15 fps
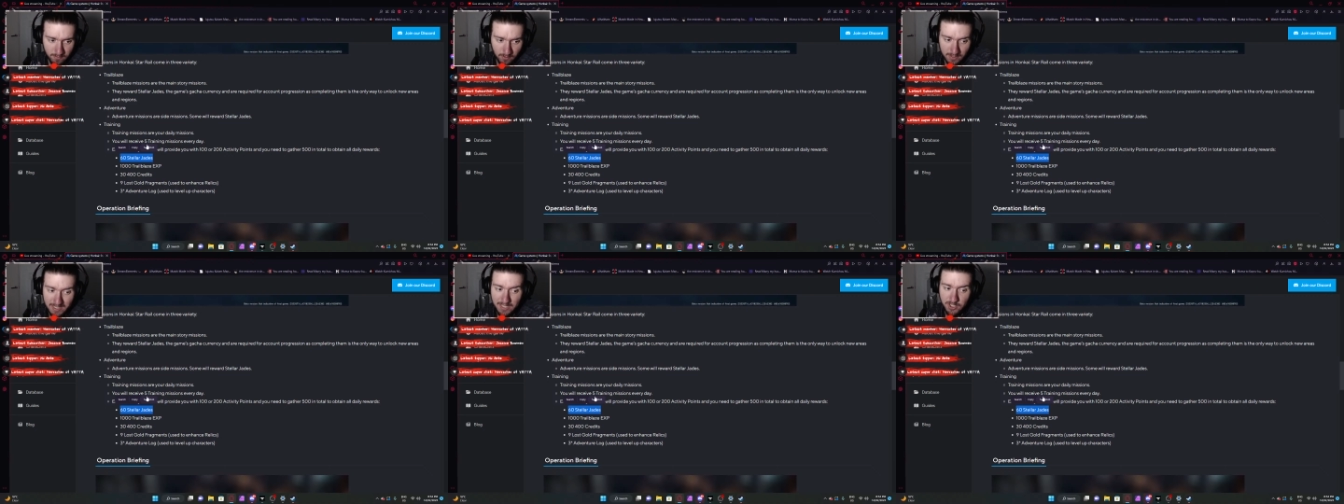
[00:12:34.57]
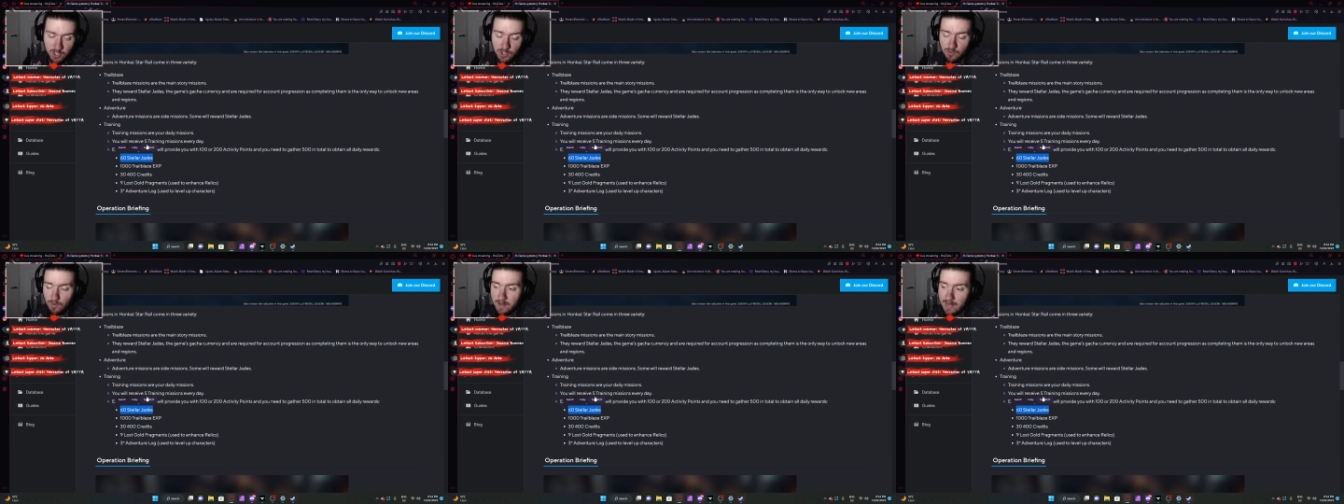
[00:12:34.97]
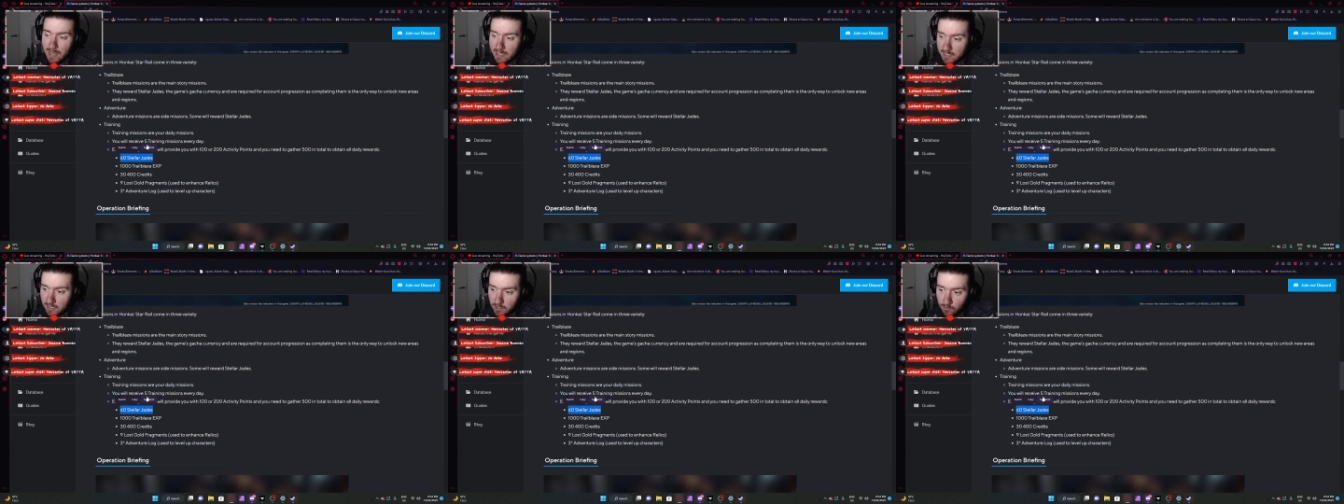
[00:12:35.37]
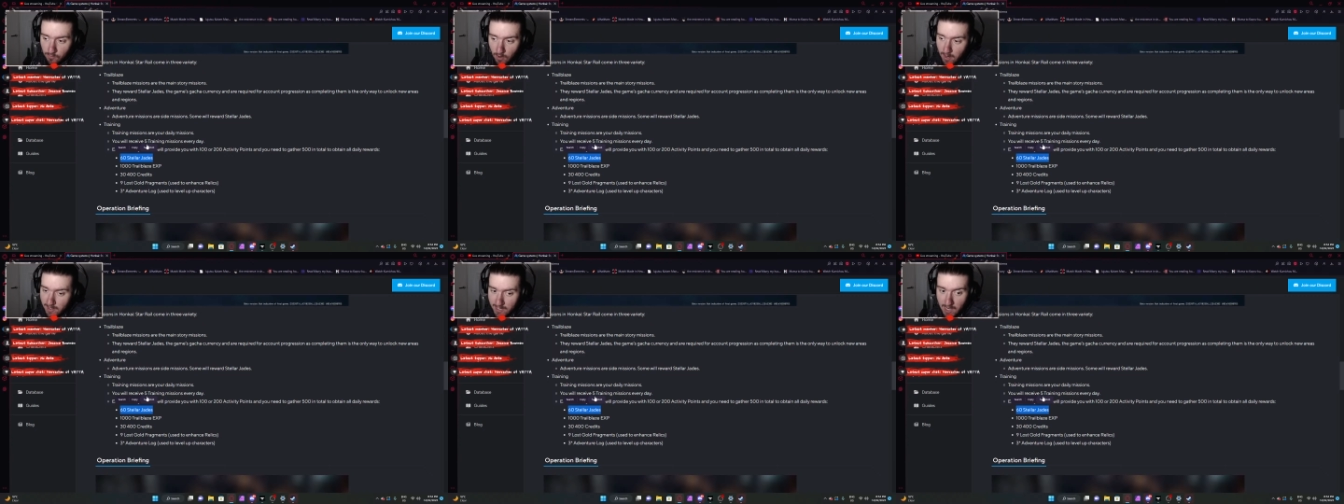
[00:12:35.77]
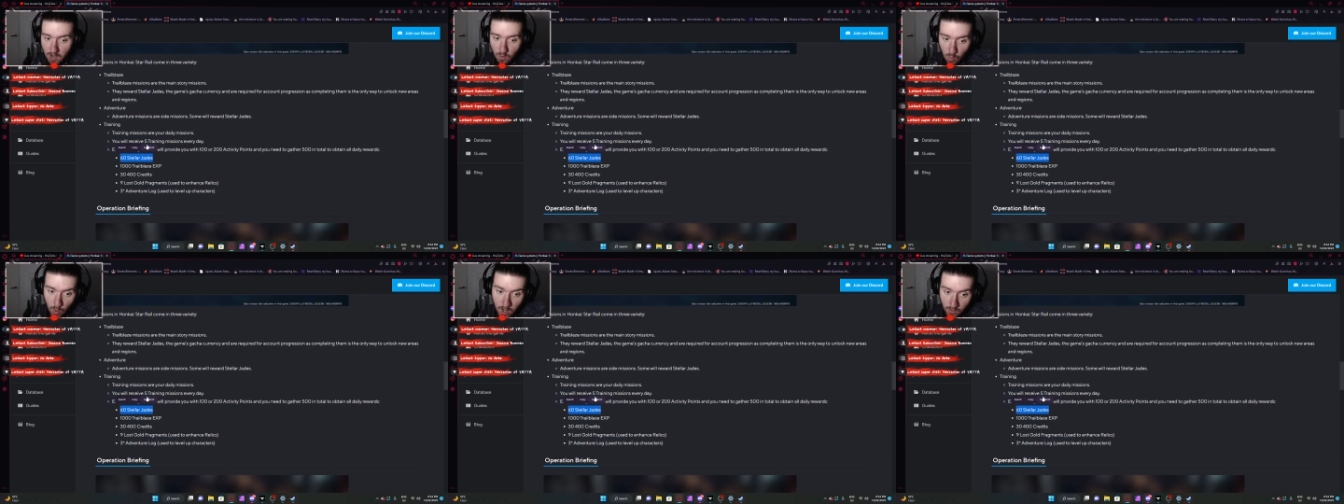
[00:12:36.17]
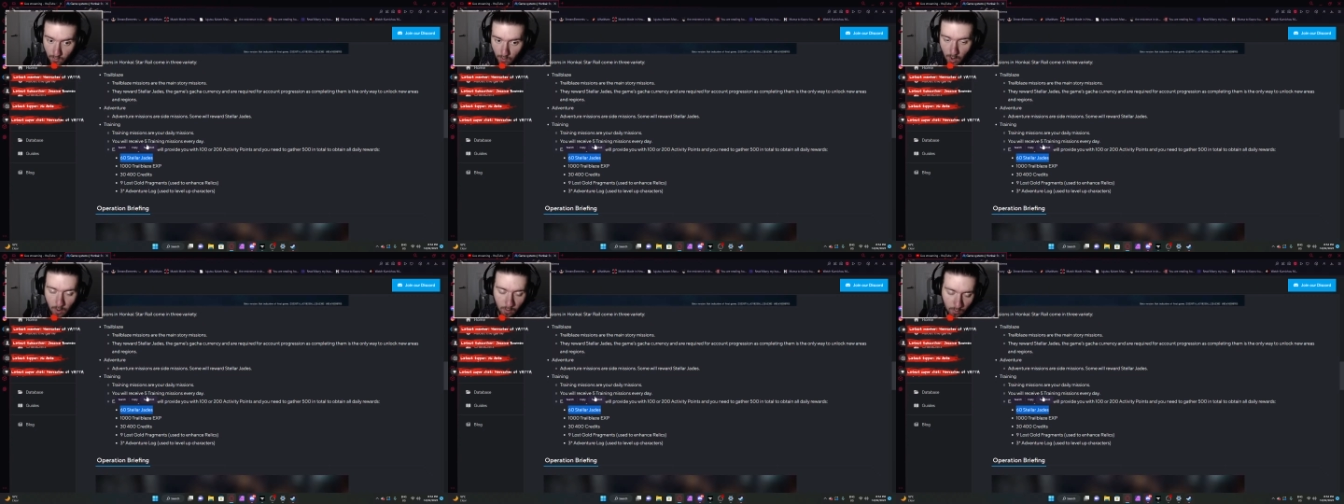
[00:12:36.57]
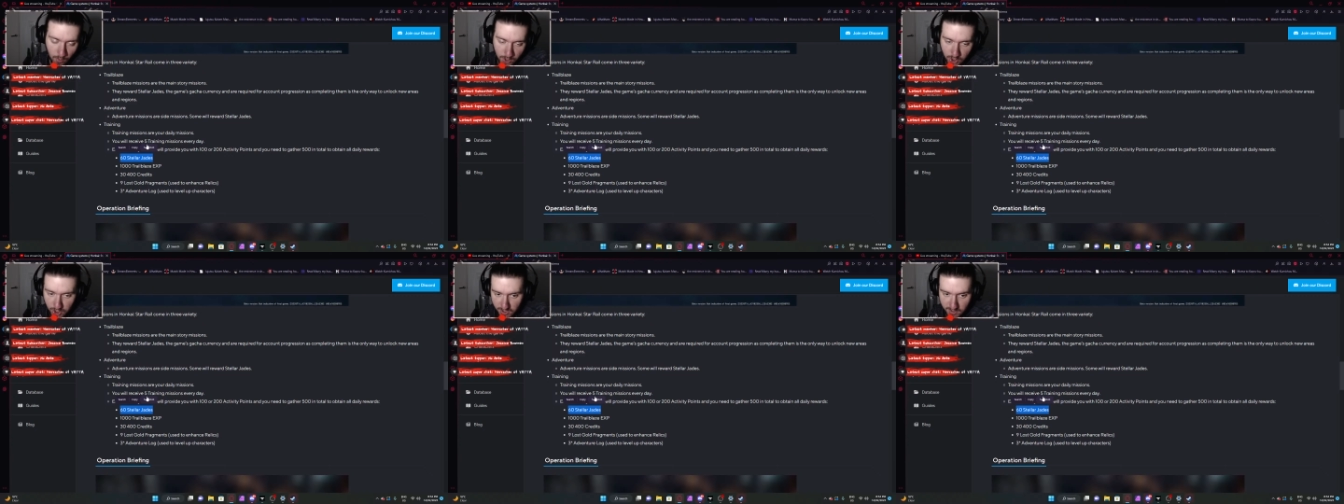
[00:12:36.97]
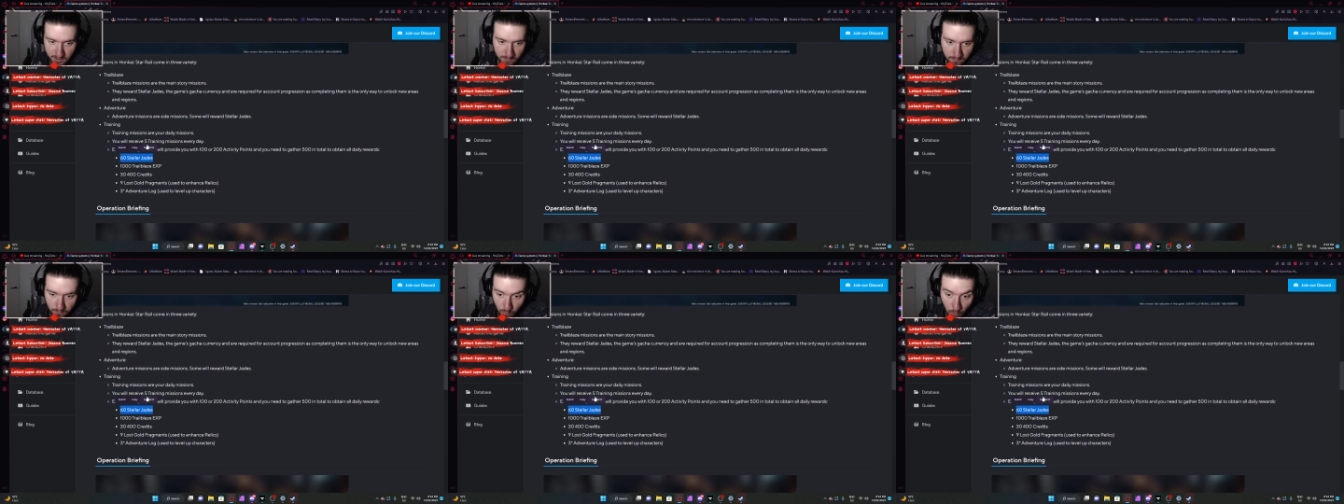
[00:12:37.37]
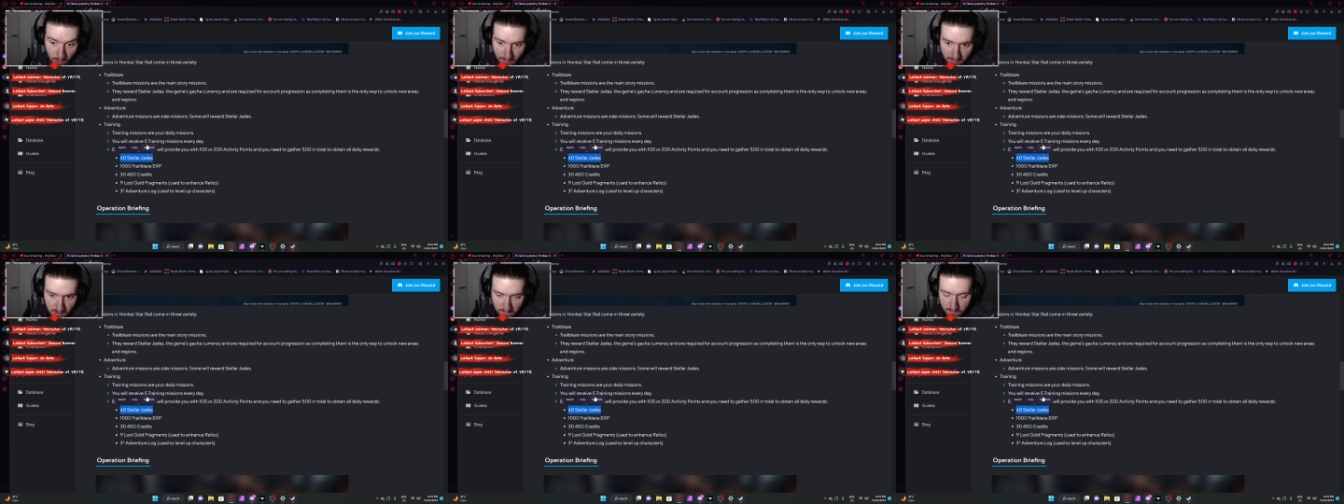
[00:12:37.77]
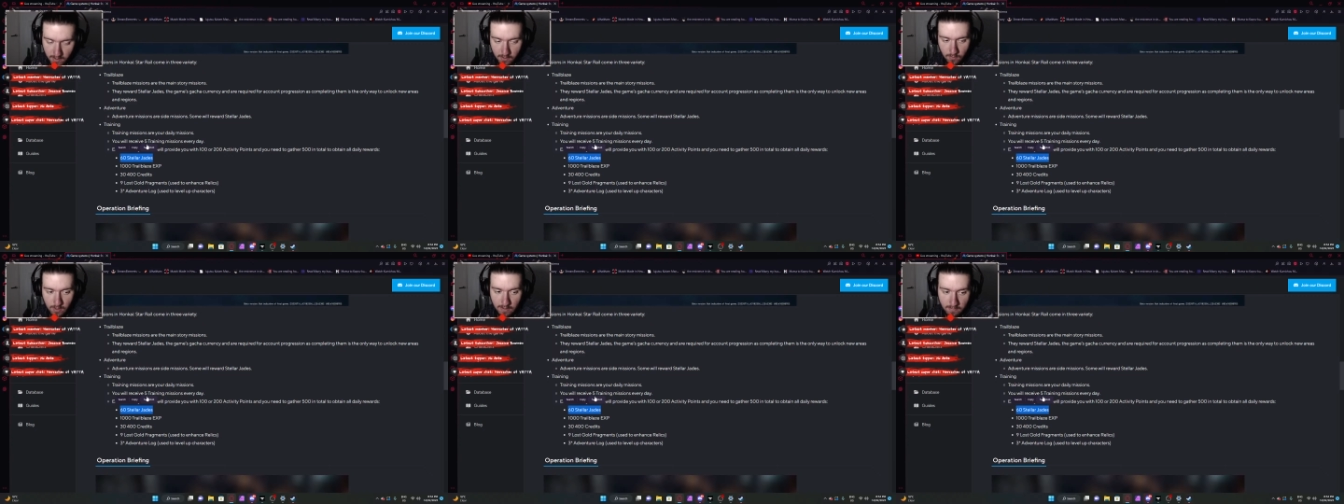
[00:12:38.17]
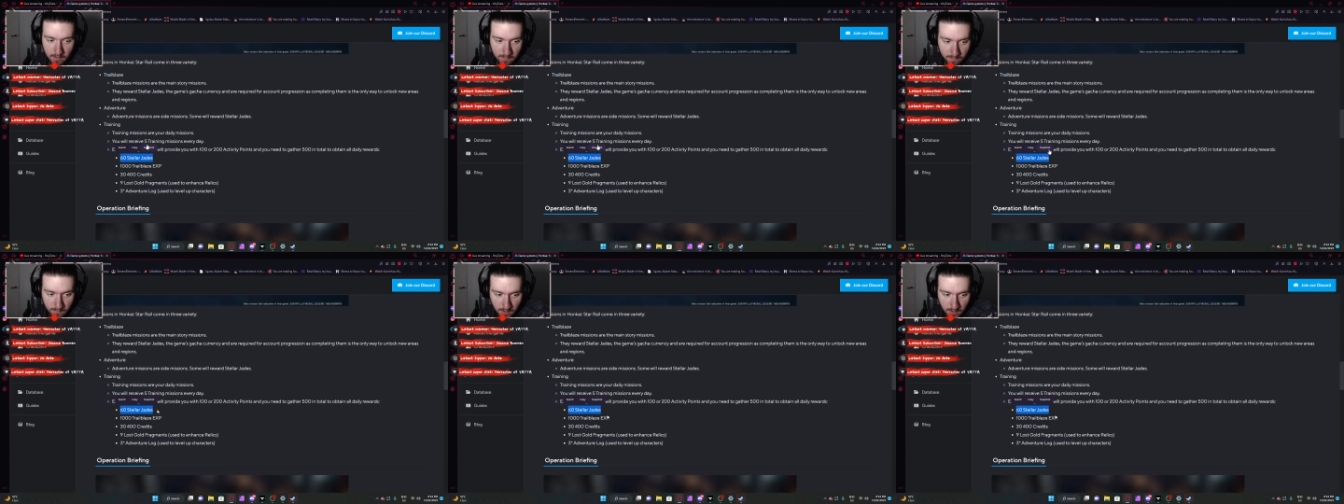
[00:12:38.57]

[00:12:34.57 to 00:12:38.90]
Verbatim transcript: It takes you three days to grind out one roll, which is whatever the fuck, whatever.